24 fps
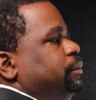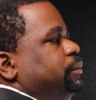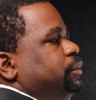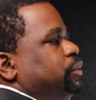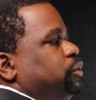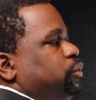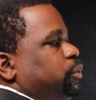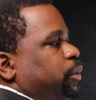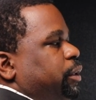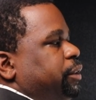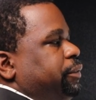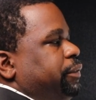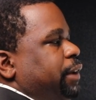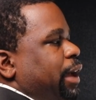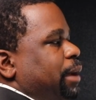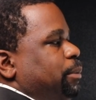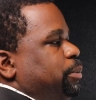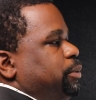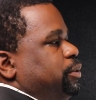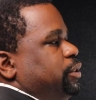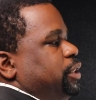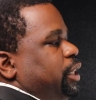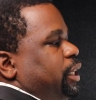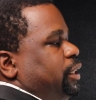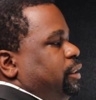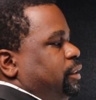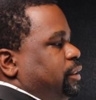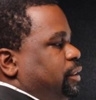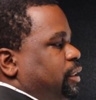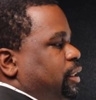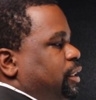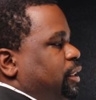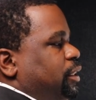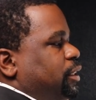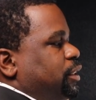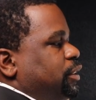It's twenty-five percent.
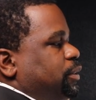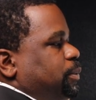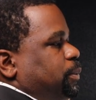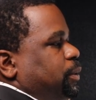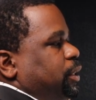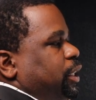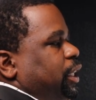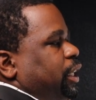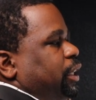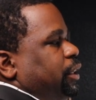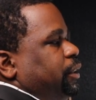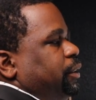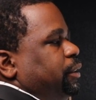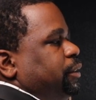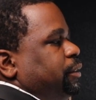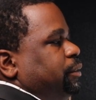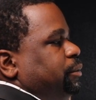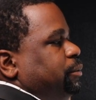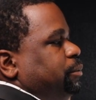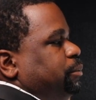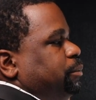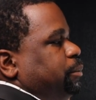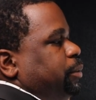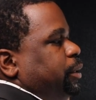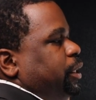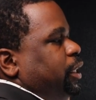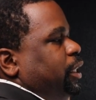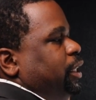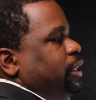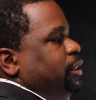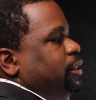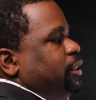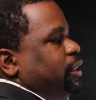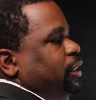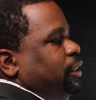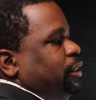This one here, pretty
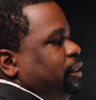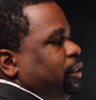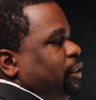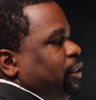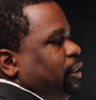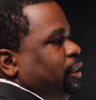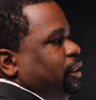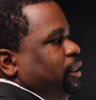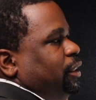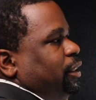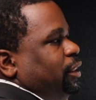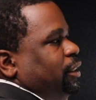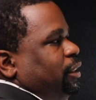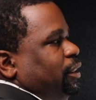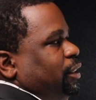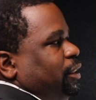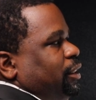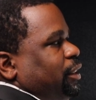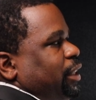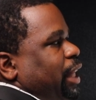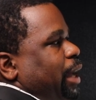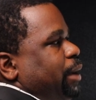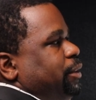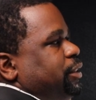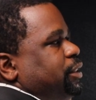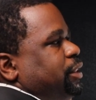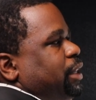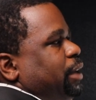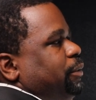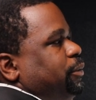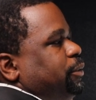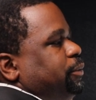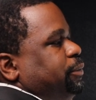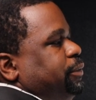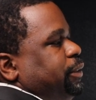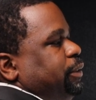easy. That's
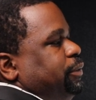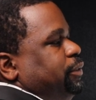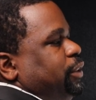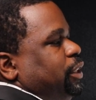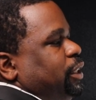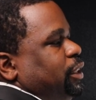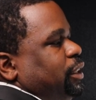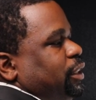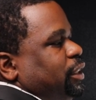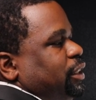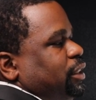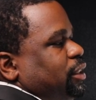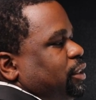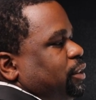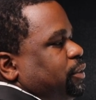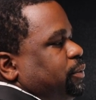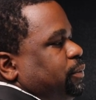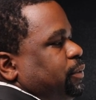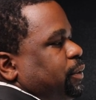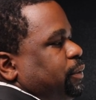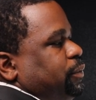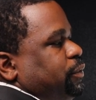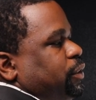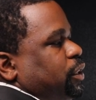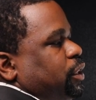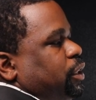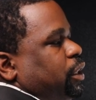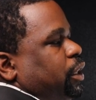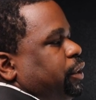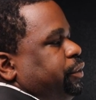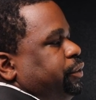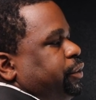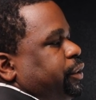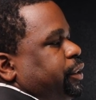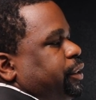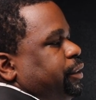seven fifty. This is fifteen
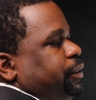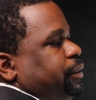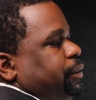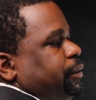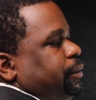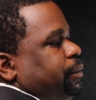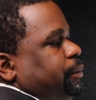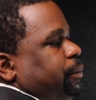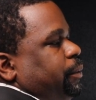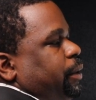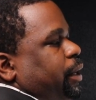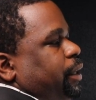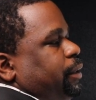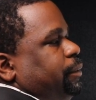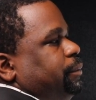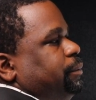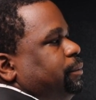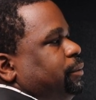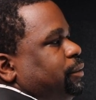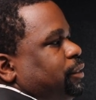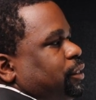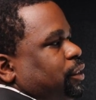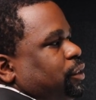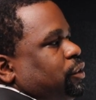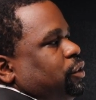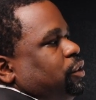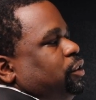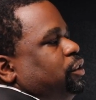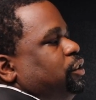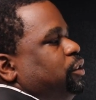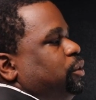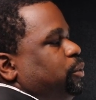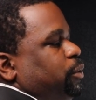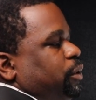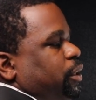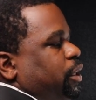hundred, right? It's
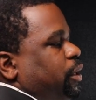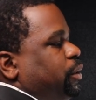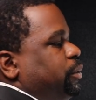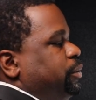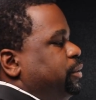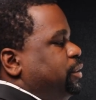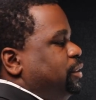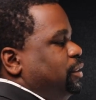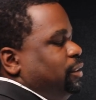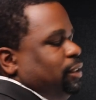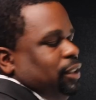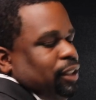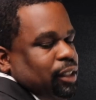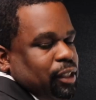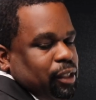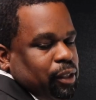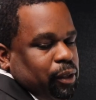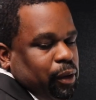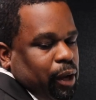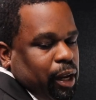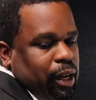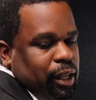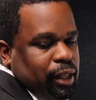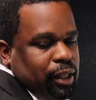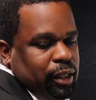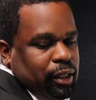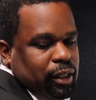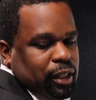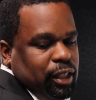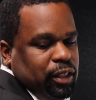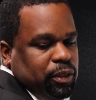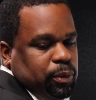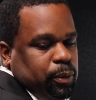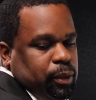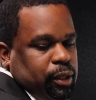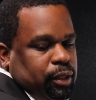just two of those, right? And then
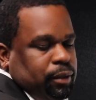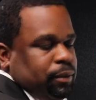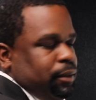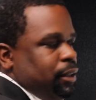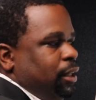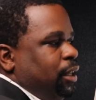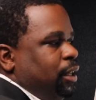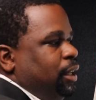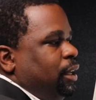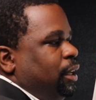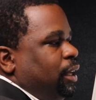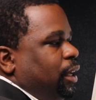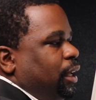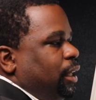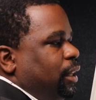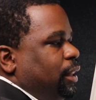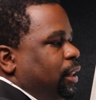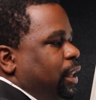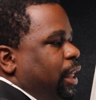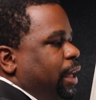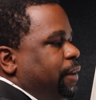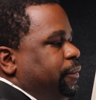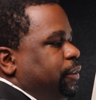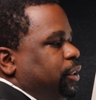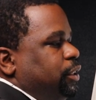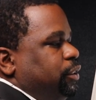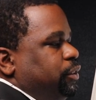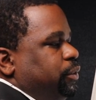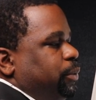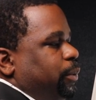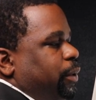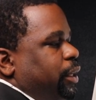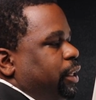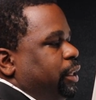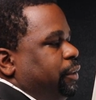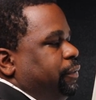this one, eleven
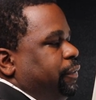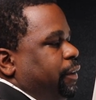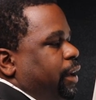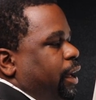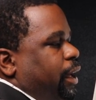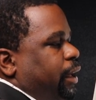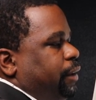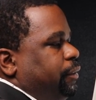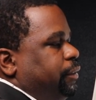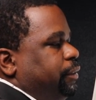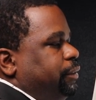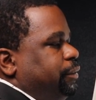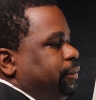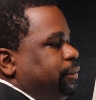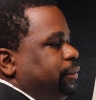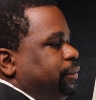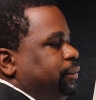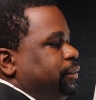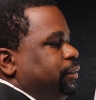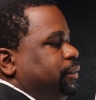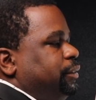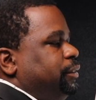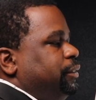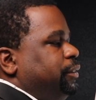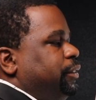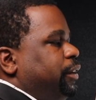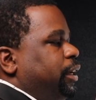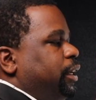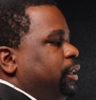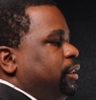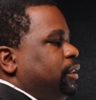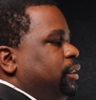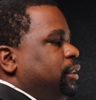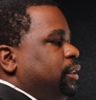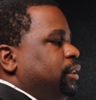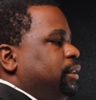twenty-five,
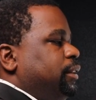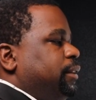right?